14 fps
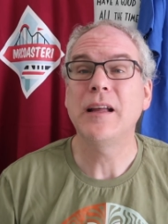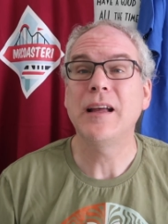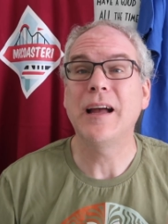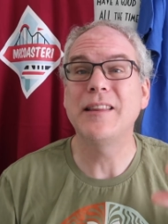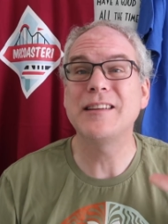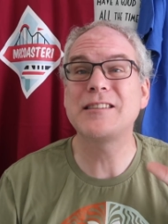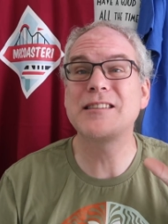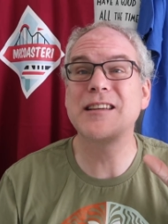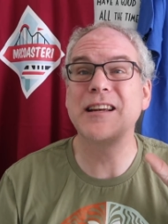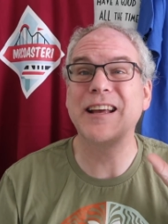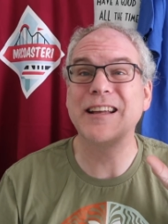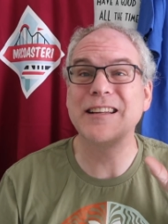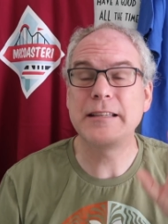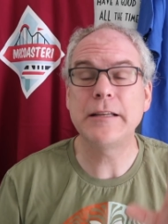This is going
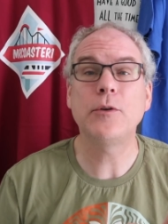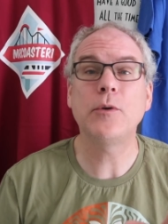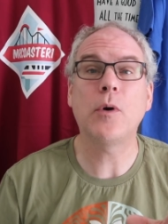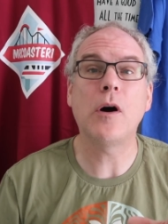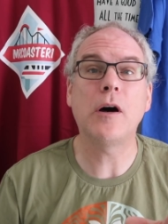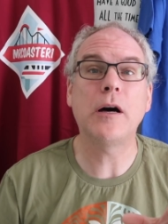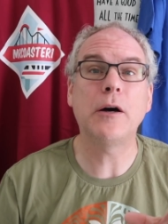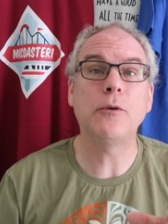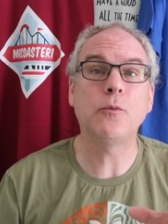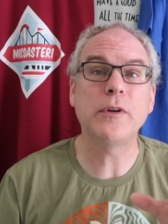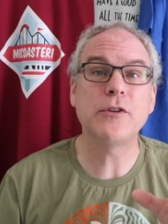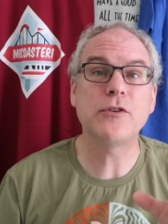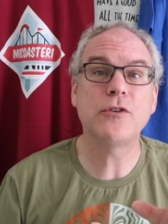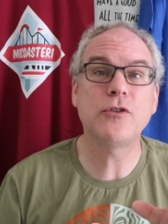to continue on
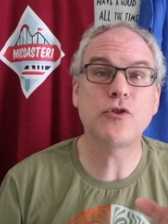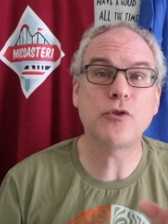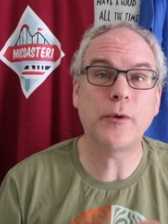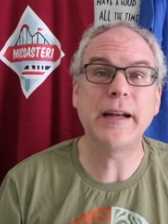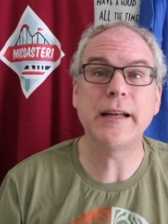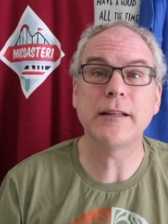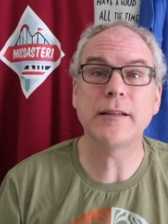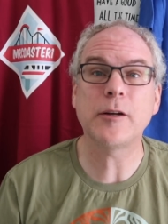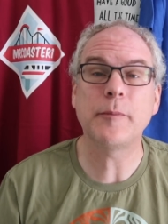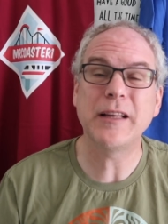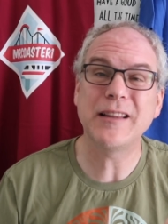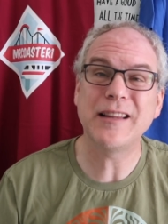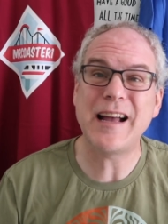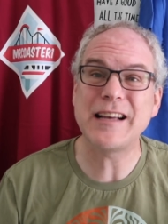with training a little
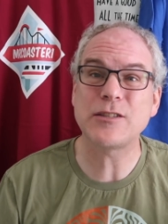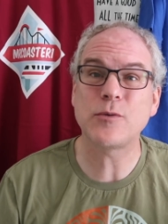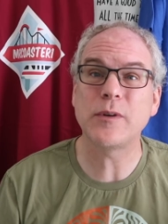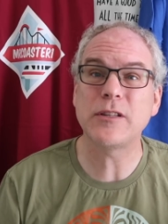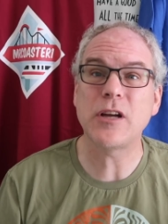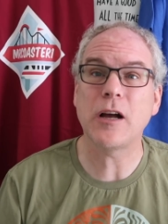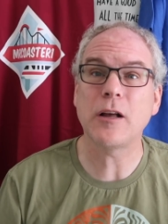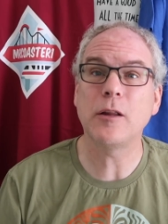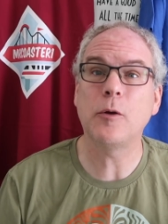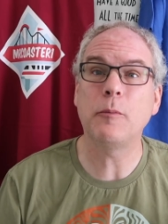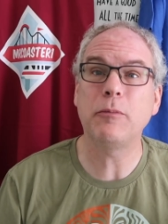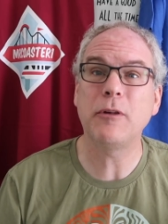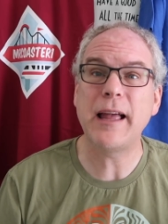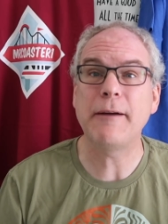bit. Last week talked a
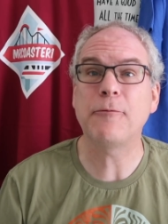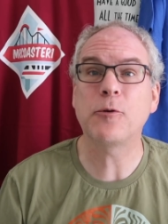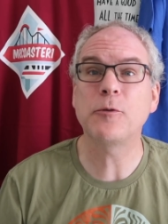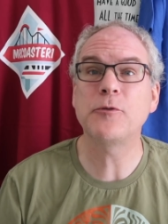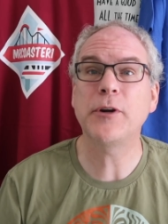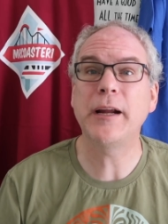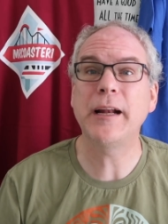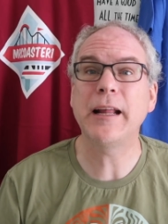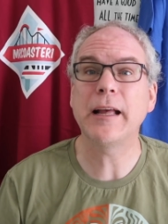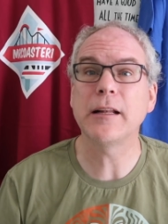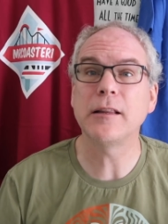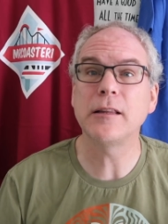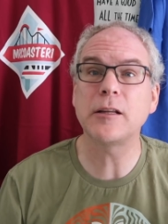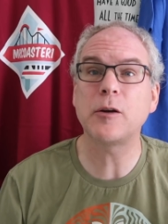little platform training
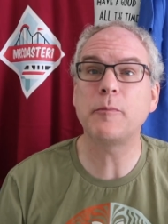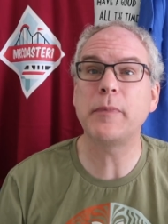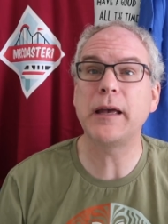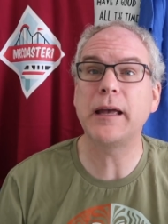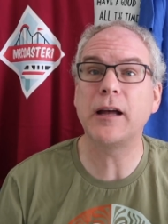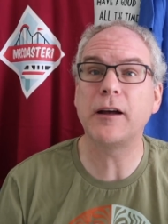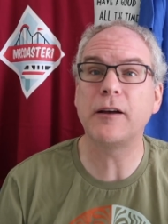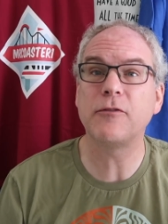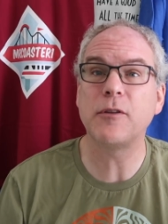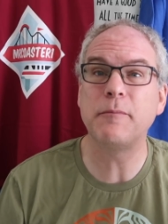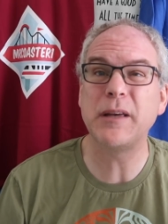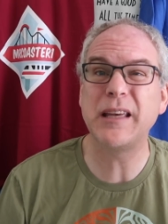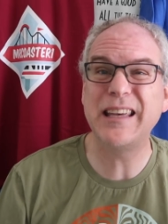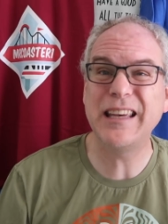and a little bit of the
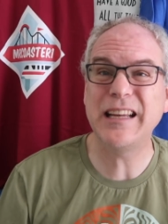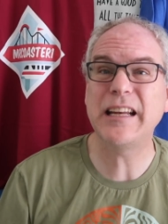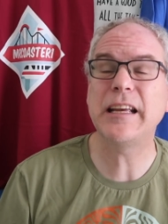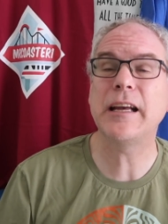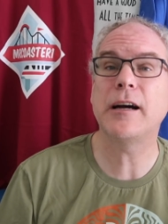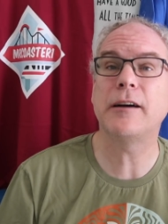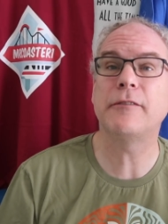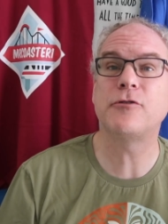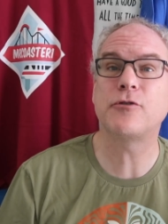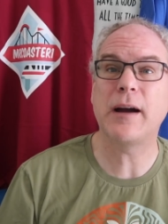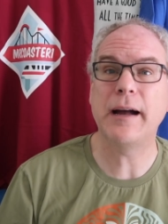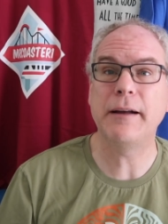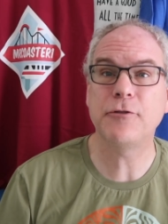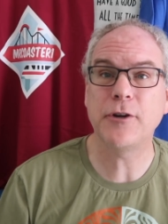beginning of
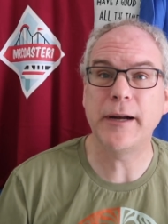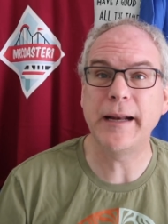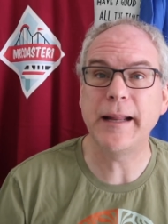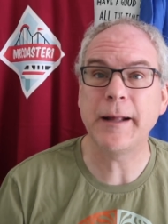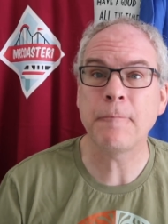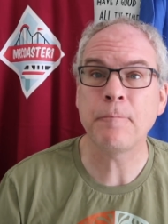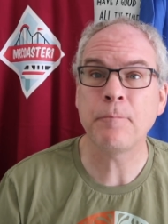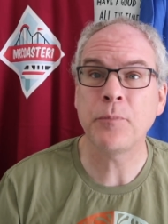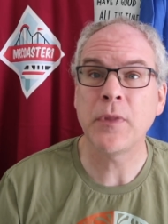drive training.